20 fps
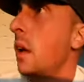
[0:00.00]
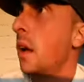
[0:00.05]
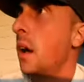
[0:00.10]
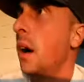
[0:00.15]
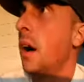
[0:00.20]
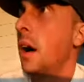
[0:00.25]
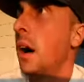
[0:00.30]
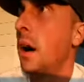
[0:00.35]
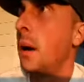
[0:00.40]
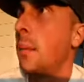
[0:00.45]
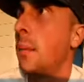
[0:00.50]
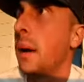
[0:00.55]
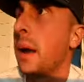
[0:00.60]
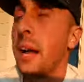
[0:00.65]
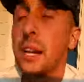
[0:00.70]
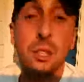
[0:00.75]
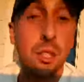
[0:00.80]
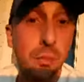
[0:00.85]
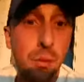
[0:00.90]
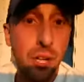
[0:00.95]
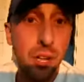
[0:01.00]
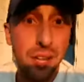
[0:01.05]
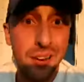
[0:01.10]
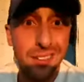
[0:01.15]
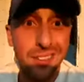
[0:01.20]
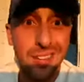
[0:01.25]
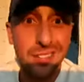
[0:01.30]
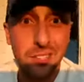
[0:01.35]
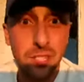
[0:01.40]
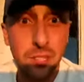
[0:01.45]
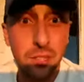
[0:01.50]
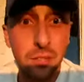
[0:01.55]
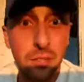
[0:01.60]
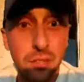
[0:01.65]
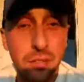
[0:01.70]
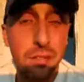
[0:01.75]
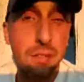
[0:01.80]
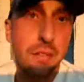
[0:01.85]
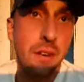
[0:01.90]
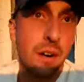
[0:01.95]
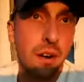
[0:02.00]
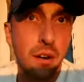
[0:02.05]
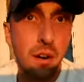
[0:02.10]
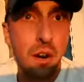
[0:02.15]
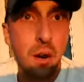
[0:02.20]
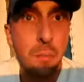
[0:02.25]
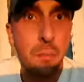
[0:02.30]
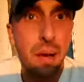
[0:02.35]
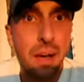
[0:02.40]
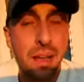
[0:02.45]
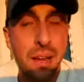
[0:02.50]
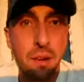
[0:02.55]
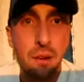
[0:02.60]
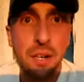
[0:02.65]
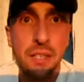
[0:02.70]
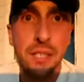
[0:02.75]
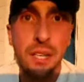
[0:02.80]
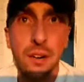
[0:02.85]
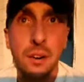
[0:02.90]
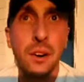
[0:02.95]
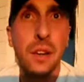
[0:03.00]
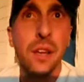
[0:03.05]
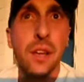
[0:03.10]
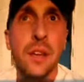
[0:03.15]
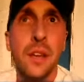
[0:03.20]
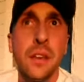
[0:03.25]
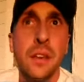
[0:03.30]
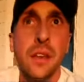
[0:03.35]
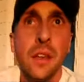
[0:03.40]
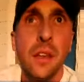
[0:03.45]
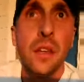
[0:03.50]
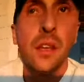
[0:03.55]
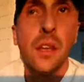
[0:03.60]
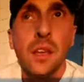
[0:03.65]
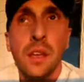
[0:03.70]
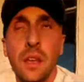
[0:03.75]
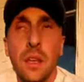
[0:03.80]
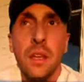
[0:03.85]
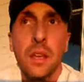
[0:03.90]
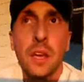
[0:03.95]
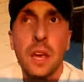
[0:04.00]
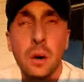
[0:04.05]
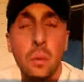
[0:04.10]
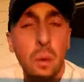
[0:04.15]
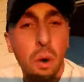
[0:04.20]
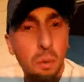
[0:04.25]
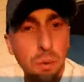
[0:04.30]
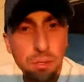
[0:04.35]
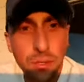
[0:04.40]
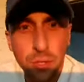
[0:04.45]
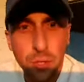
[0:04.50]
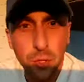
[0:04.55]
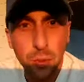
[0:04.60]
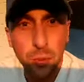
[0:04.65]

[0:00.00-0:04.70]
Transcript: Um, and I attribute a lot of that to our, our, buying criteria and kind of what we do.